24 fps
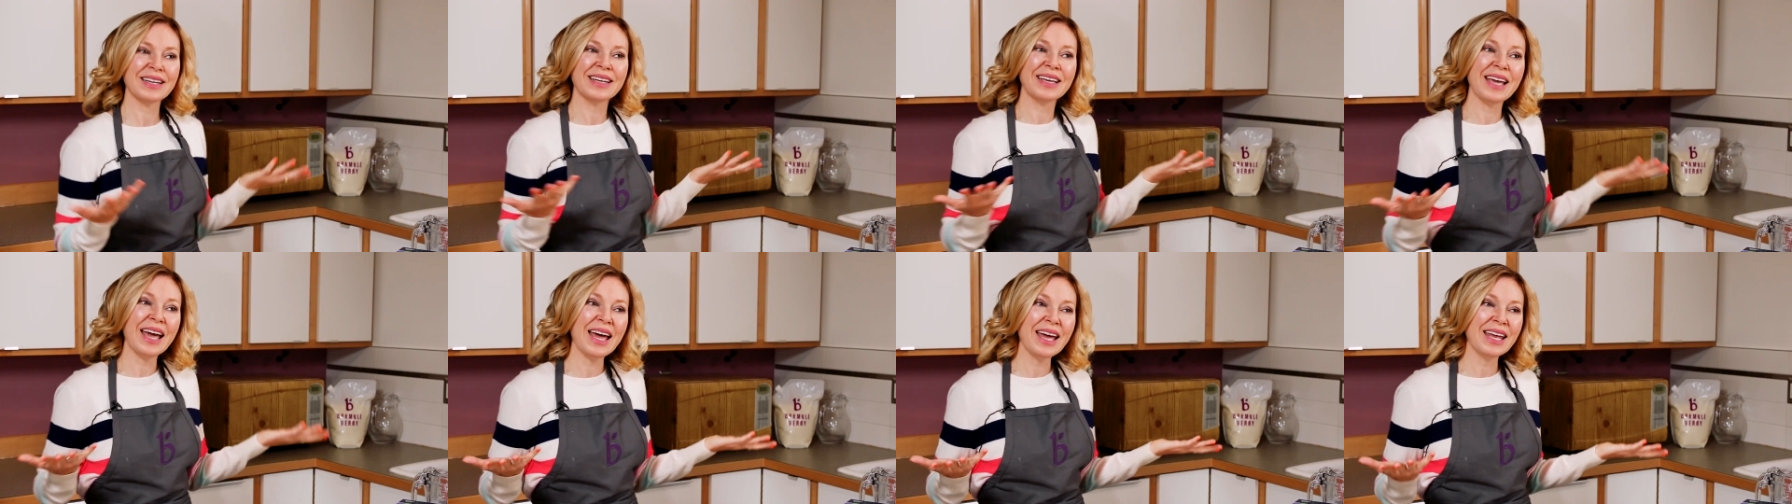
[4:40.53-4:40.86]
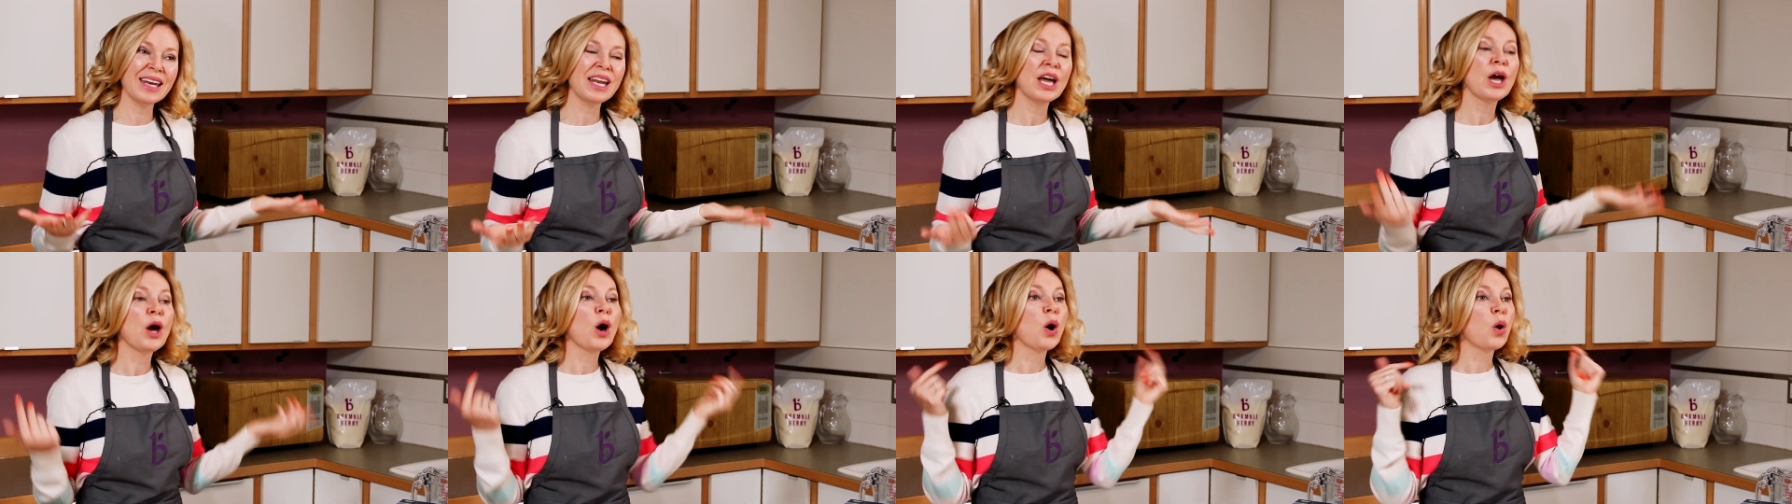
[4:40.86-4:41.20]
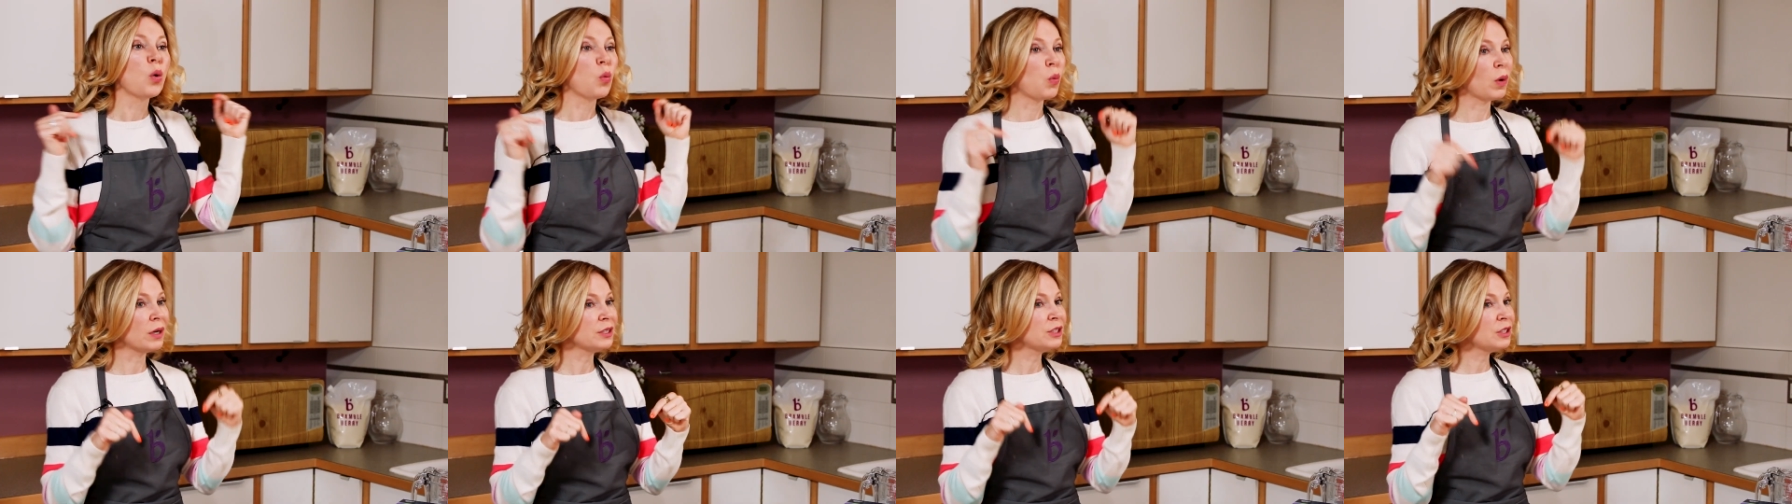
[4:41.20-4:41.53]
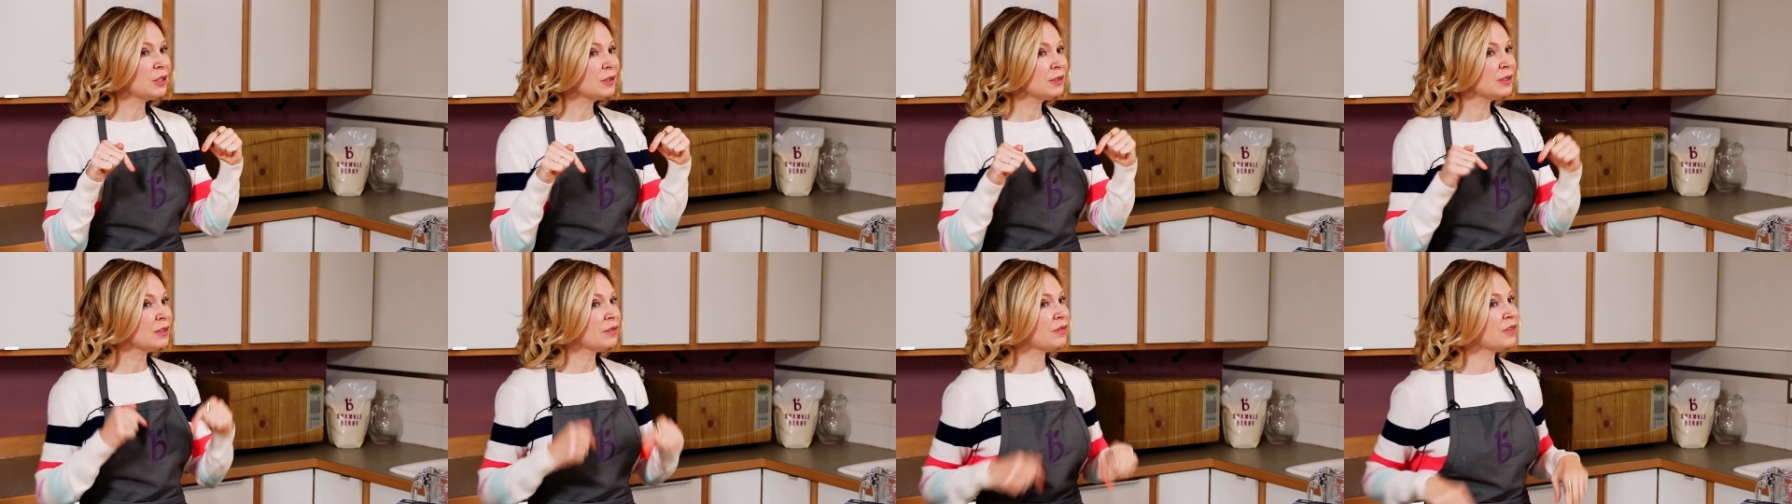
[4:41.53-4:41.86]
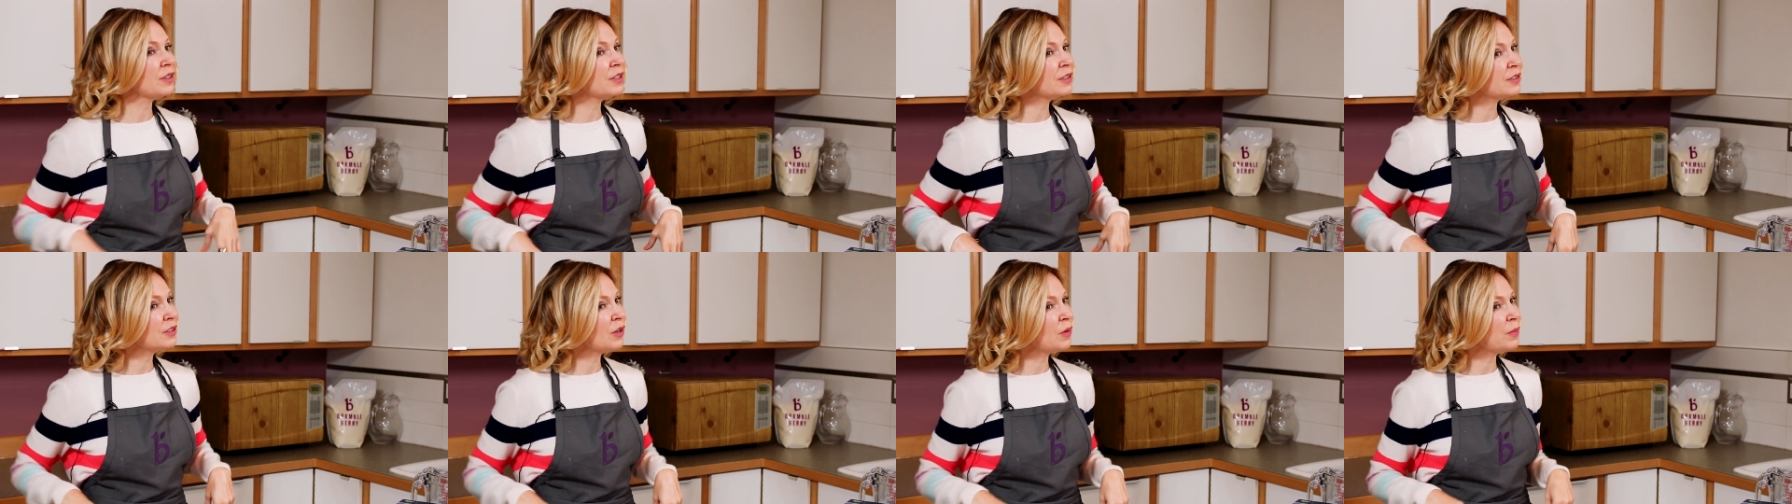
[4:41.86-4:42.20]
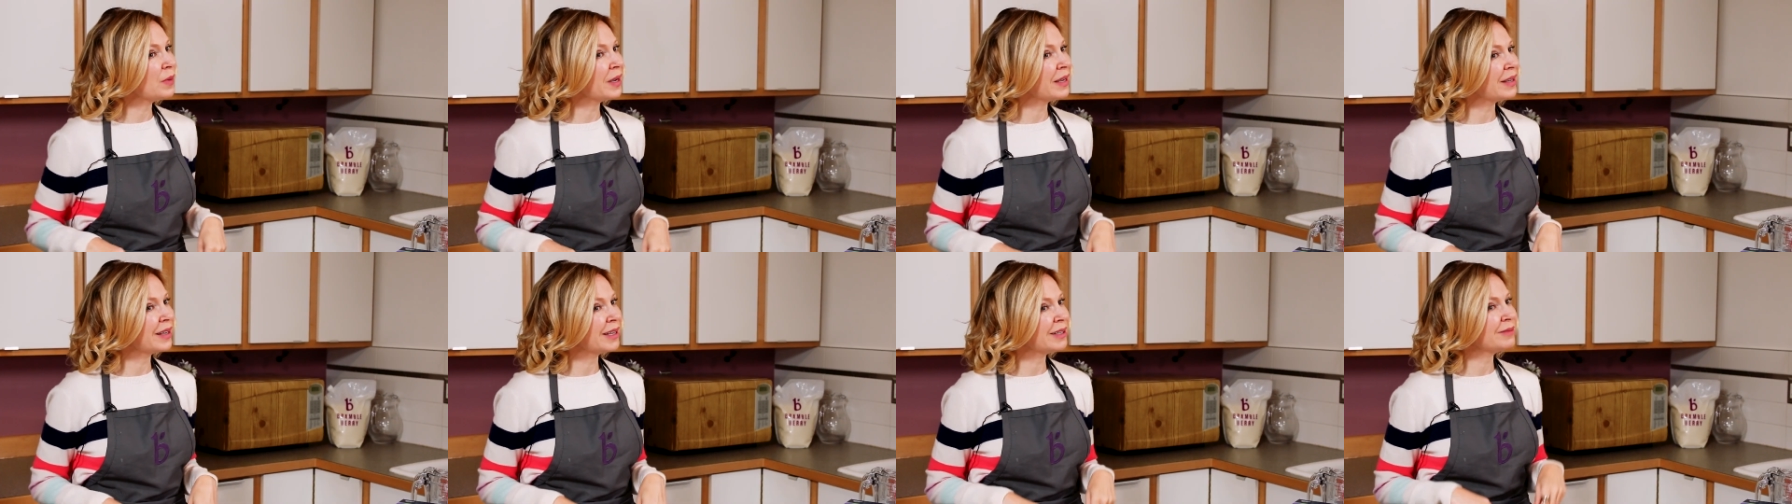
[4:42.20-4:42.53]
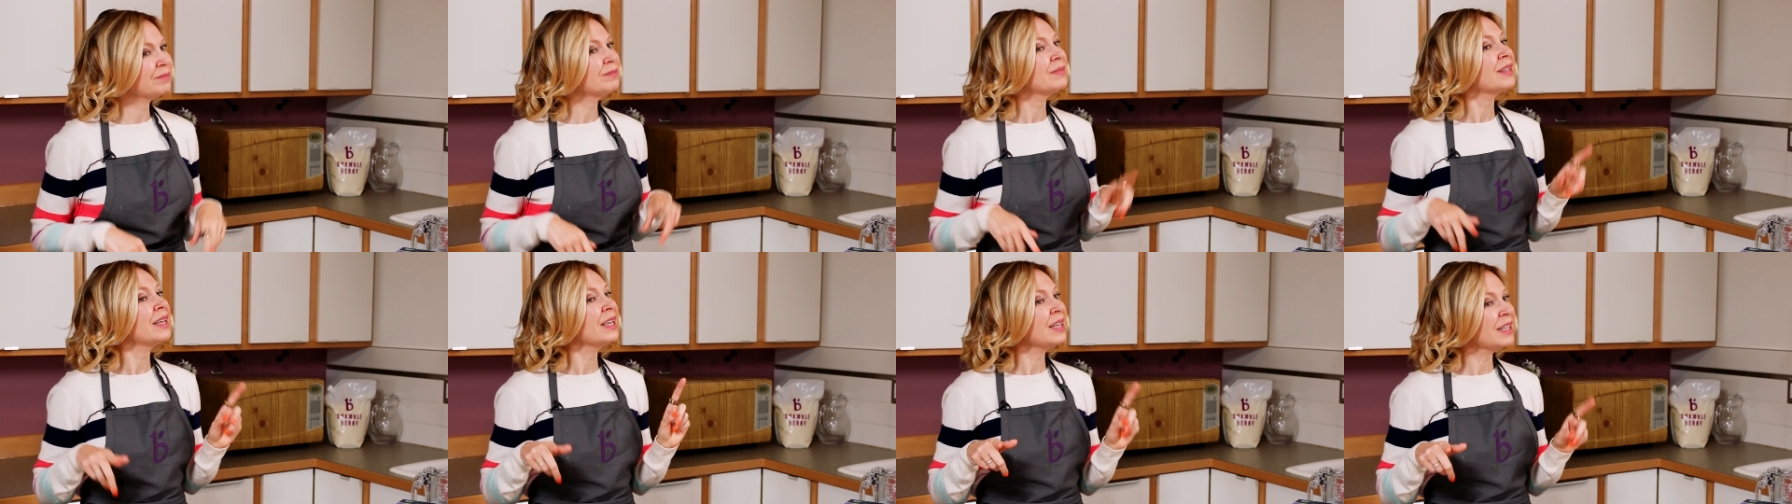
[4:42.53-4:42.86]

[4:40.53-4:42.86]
And again, once you use it for your soap making,